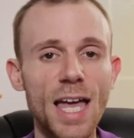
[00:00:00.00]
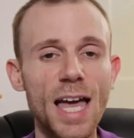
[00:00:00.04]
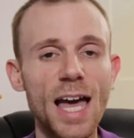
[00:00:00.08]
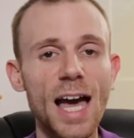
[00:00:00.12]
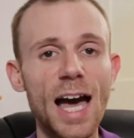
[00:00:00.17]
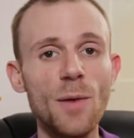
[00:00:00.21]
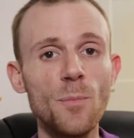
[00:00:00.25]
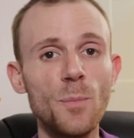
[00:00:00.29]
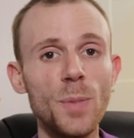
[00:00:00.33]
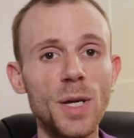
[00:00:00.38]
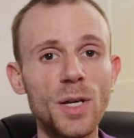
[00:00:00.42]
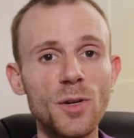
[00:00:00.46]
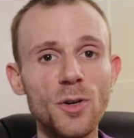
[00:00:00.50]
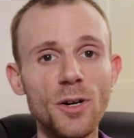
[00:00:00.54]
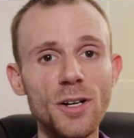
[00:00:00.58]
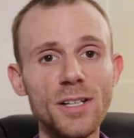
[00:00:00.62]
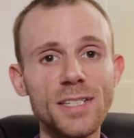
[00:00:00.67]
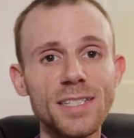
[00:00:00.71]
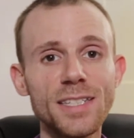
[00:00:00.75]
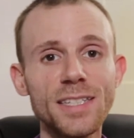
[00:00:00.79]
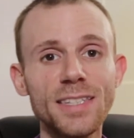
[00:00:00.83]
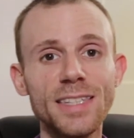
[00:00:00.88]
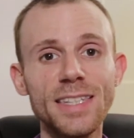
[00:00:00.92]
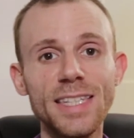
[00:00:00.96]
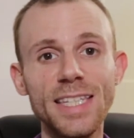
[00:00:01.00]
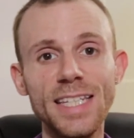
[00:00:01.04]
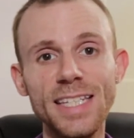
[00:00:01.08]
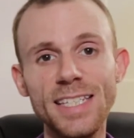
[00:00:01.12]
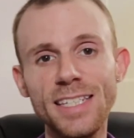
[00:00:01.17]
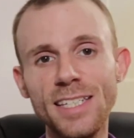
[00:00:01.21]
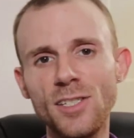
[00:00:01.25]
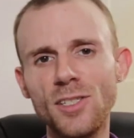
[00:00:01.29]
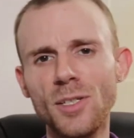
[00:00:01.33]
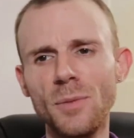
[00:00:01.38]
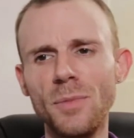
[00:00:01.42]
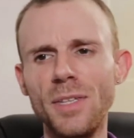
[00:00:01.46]
And because this
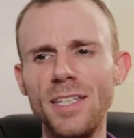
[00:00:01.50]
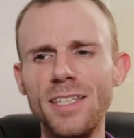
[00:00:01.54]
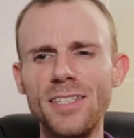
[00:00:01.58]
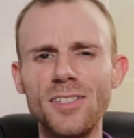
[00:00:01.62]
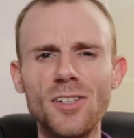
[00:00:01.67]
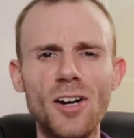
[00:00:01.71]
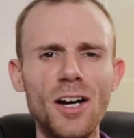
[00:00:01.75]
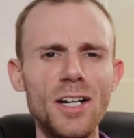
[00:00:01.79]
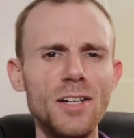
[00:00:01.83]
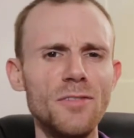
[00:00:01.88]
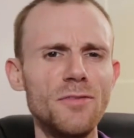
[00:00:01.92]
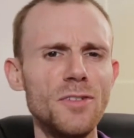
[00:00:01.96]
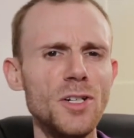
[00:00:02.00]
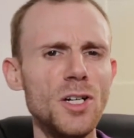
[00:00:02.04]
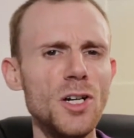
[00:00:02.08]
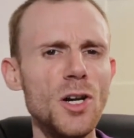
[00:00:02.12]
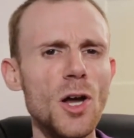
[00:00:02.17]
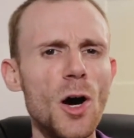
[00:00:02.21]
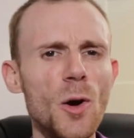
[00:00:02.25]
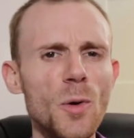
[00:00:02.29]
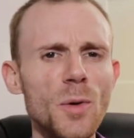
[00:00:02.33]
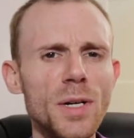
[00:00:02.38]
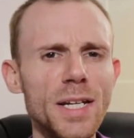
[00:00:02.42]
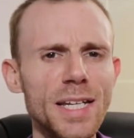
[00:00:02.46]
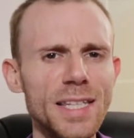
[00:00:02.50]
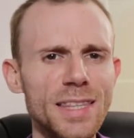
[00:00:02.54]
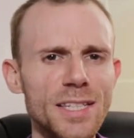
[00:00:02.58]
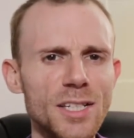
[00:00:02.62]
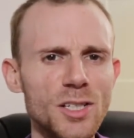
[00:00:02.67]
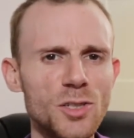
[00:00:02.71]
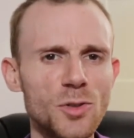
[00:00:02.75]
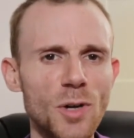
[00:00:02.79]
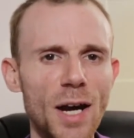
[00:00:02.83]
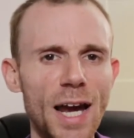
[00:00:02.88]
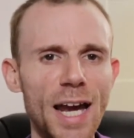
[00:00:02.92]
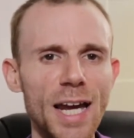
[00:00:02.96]
is something that's kind of known in the
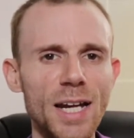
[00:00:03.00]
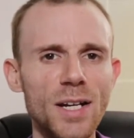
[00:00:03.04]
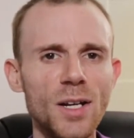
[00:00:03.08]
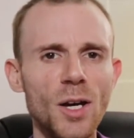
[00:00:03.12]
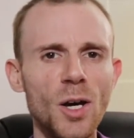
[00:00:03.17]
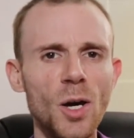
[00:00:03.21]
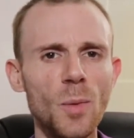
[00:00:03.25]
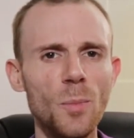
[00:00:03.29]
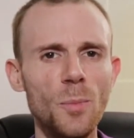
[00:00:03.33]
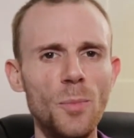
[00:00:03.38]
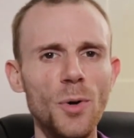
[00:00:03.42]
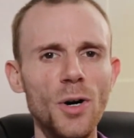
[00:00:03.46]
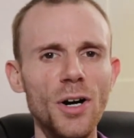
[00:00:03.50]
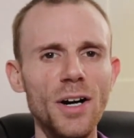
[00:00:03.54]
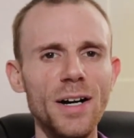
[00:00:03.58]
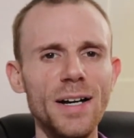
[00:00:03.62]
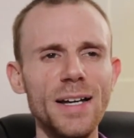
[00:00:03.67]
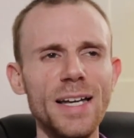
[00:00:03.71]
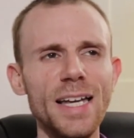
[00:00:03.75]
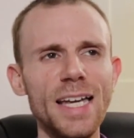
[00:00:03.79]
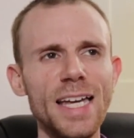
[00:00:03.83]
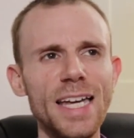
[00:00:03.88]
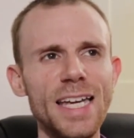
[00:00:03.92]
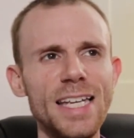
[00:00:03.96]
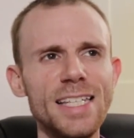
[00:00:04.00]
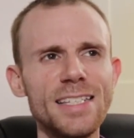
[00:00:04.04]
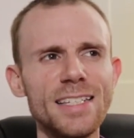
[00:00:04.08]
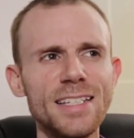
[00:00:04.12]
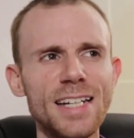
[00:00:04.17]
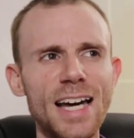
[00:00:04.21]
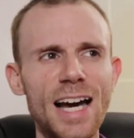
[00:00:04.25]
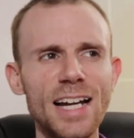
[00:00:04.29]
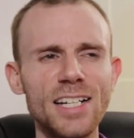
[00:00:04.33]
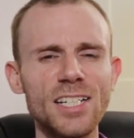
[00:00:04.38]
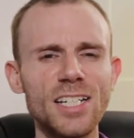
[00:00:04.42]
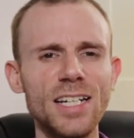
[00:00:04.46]
trade, but isn't
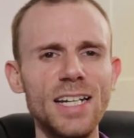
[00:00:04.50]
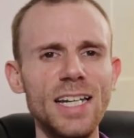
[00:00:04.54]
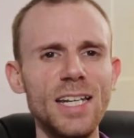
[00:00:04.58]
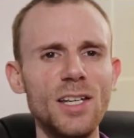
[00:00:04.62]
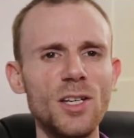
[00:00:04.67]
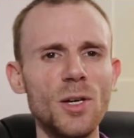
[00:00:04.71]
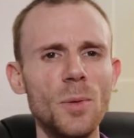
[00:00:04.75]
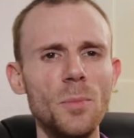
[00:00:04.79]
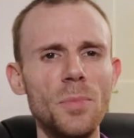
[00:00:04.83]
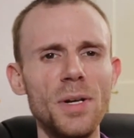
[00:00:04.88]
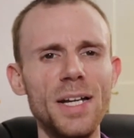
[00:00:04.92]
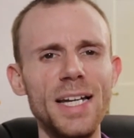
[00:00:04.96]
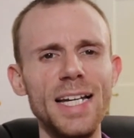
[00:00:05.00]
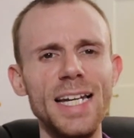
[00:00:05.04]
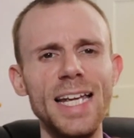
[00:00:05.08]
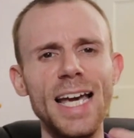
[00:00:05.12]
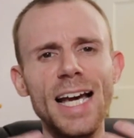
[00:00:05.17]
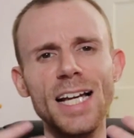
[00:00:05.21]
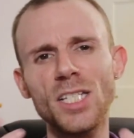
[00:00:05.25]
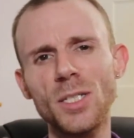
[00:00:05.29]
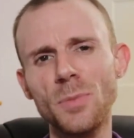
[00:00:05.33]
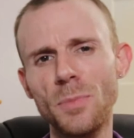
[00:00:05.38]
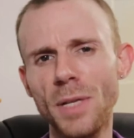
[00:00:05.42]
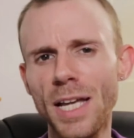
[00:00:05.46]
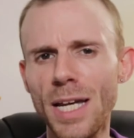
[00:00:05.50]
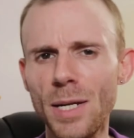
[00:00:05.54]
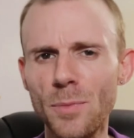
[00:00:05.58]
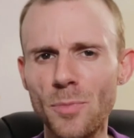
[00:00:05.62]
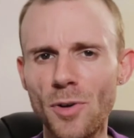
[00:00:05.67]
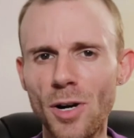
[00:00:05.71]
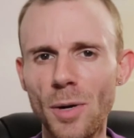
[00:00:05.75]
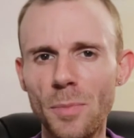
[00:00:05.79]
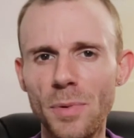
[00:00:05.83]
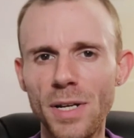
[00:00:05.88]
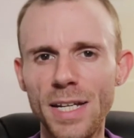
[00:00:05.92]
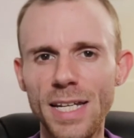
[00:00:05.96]
actually completely explained
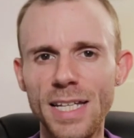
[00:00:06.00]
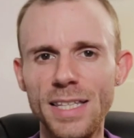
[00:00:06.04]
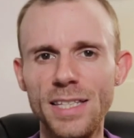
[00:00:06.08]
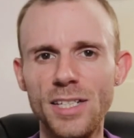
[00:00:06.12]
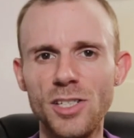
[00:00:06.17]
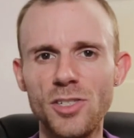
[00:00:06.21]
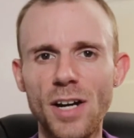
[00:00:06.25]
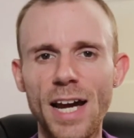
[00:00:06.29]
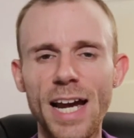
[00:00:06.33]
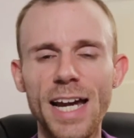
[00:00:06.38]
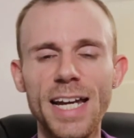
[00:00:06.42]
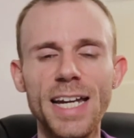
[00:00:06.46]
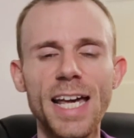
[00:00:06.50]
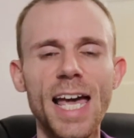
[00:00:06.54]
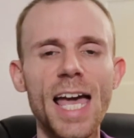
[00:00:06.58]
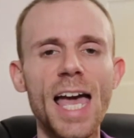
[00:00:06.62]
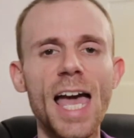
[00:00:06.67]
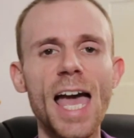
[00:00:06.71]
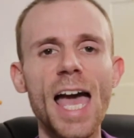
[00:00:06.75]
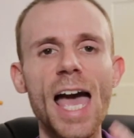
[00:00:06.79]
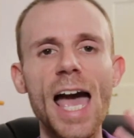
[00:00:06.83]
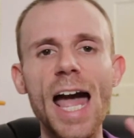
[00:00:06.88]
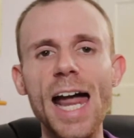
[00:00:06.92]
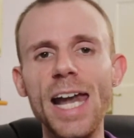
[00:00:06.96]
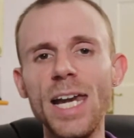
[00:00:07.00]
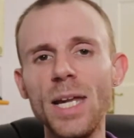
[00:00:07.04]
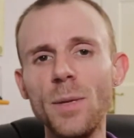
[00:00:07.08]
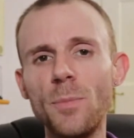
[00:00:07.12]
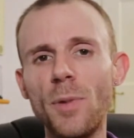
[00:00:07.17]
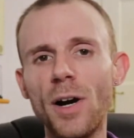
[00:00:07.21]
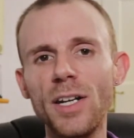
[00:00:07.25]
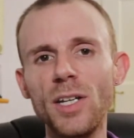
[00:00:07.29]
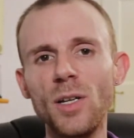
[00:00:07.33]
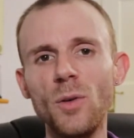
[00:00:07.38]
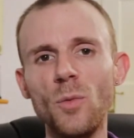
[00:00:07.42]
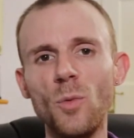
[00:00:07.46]
properly in the trade,
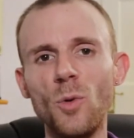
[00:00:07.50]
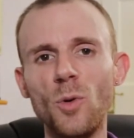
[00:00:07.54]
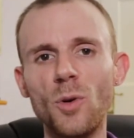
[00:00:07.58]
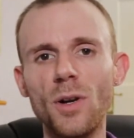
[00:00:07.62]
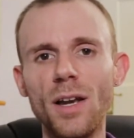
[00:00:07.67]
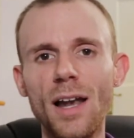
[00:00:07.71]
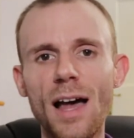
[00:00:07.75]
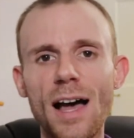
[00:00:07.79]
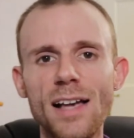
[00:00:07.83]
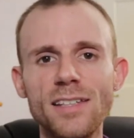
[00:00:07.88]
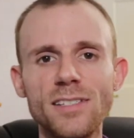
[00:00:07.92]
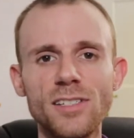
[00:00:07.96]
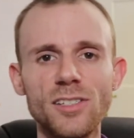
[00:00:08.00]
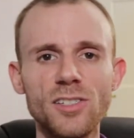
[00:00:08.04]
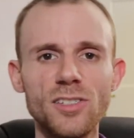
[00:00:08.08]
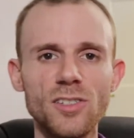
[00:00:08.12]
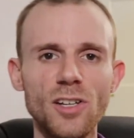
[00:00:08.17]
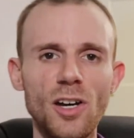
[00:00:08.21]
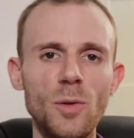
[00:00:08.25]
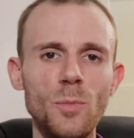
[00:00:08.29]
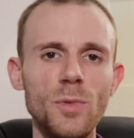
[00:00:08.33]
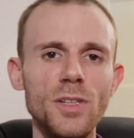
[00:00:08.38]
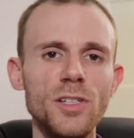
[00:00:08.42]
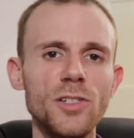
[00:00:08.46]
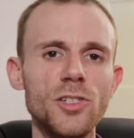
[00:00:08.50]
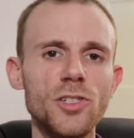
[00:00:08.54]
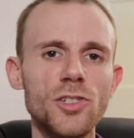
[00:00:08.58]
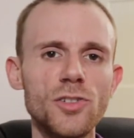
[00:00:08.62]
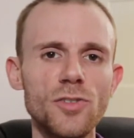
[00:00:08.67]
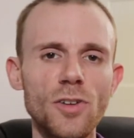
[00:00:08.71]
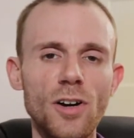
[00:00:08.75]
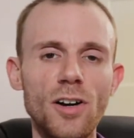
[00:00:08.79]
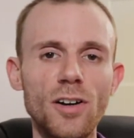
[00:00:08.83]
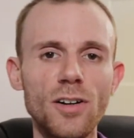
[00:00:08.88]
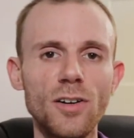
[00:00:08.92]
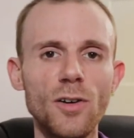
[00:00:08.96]
anybody will class a stone with a
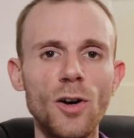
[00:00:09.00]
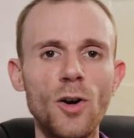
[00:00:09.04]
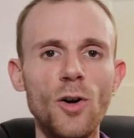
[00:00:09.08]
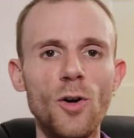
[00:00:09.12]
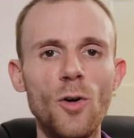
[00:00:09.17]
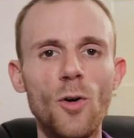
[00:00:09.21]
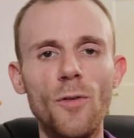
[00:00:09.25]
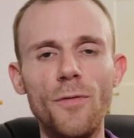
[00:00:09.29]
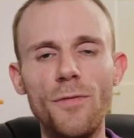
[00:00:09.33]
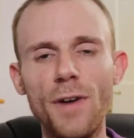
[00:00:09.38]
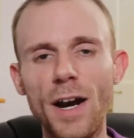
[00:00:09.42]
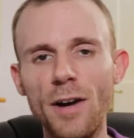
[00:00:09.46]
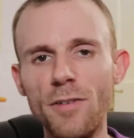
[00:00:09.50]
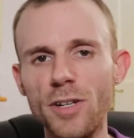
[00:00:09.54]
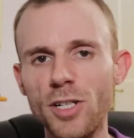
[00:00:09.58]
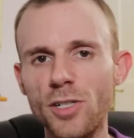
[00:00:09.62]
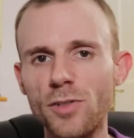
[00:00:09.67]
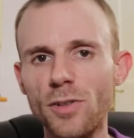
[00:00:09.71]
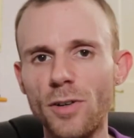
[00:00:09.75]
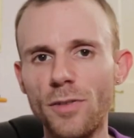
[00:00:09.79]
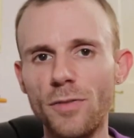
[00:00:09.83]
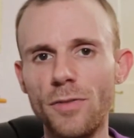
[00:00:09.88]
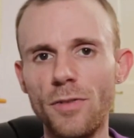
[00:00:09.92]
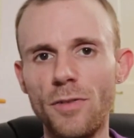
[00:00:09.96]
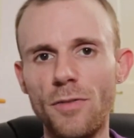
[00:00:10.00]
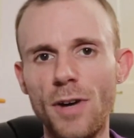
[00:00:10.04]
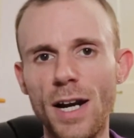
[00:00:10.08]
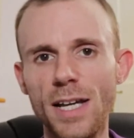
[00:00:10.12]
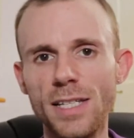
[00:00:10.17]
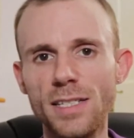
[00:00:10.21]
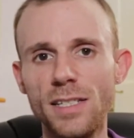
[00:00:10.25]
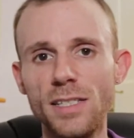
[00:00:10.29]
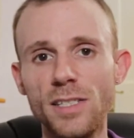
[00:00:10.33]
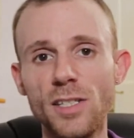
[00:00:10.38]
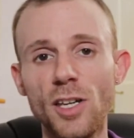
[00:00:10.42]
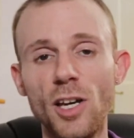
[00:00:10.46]
strong or very strong
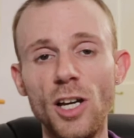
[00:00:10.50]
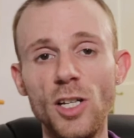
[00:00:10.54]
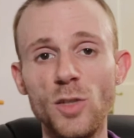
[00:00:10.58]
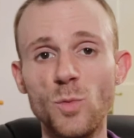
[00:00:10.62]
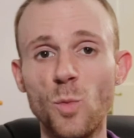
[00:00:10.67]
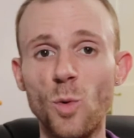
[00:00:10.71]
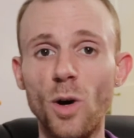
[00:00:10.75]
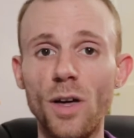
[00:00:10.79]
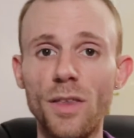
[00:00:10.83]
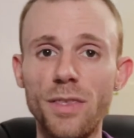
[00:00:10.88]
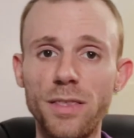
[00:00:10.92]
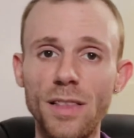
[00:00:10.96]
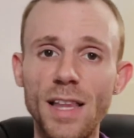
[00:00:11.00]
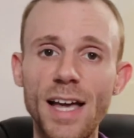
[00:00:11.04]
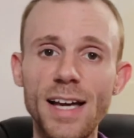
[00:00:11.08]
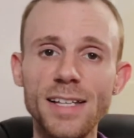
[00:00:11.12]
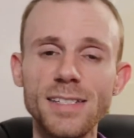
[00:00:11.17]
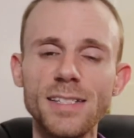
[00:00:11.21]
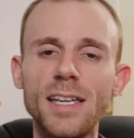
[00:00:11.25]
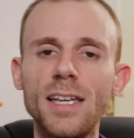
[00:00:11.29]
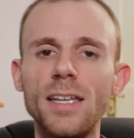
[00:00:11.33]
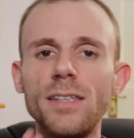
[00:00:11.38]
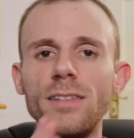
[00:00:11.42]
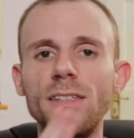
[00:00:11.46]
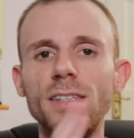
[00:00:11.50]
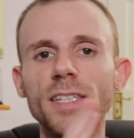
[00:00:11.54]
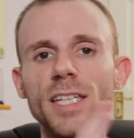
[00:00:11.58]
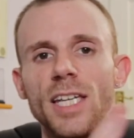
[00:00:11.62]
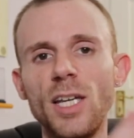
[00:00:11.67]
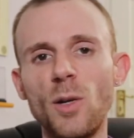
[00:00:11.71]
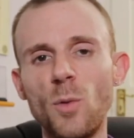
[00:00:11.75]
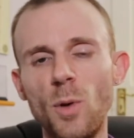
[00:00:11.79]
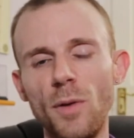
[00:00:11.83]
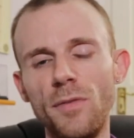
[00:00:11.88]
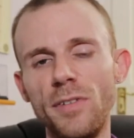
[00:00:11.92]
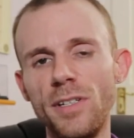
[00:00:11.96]
fluorescence as worth less than the
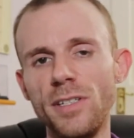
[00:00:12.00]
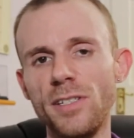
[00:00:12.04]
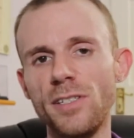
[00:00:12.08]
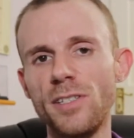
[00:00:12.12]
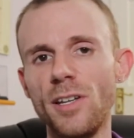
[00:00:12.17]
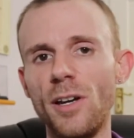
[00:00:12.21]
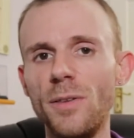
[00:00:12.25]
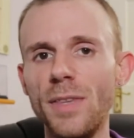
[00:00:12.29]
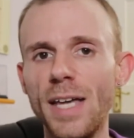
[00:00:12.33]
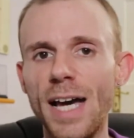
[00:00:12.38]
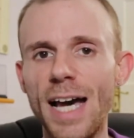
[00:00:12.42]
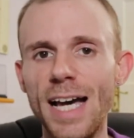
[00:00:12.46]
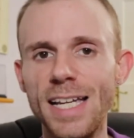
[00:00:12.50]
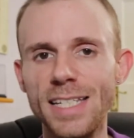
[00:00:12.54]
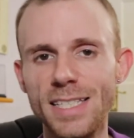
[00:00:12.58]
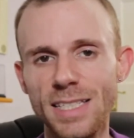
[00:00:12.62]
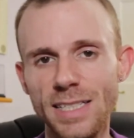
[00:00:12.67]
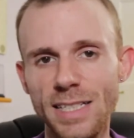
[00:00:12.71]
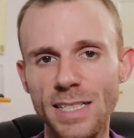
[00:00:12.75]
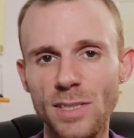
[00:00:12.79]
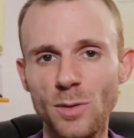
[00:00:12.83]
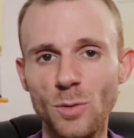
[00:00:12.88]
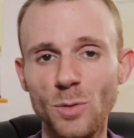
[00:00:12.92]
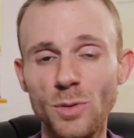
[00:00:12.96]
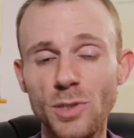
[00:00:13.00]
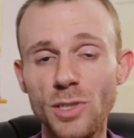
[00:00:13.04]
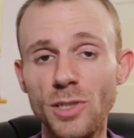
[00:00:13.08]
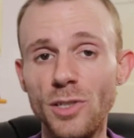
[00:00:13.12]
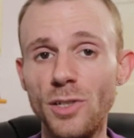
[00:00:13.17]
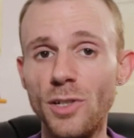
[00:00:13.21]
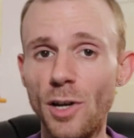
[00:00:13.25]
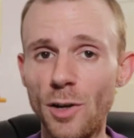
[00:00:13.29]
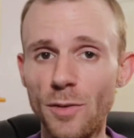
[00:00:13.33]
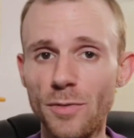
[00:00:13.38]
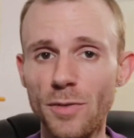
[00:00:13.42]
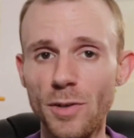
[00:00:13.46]
equivalent stone that has little to
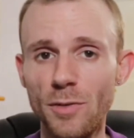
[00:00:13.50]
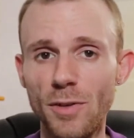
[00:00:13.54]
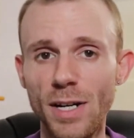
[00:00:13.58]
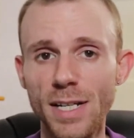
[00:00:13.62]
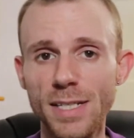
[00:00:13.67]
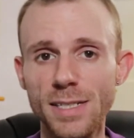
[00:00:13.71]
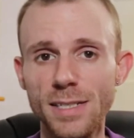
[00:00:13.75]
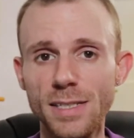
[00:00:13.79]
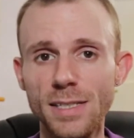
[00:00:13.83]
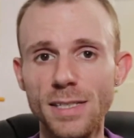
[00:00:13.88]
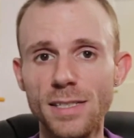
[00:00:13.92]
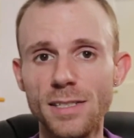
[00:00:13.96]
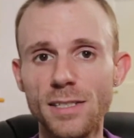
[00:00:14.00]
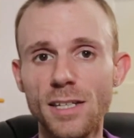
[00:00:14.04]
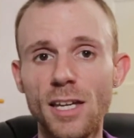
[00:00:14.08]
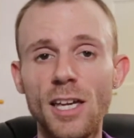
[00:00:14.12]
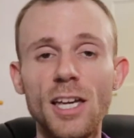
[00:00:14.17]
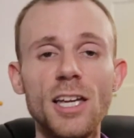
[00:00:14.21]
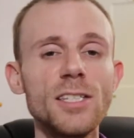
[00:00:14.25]
no fluorescence.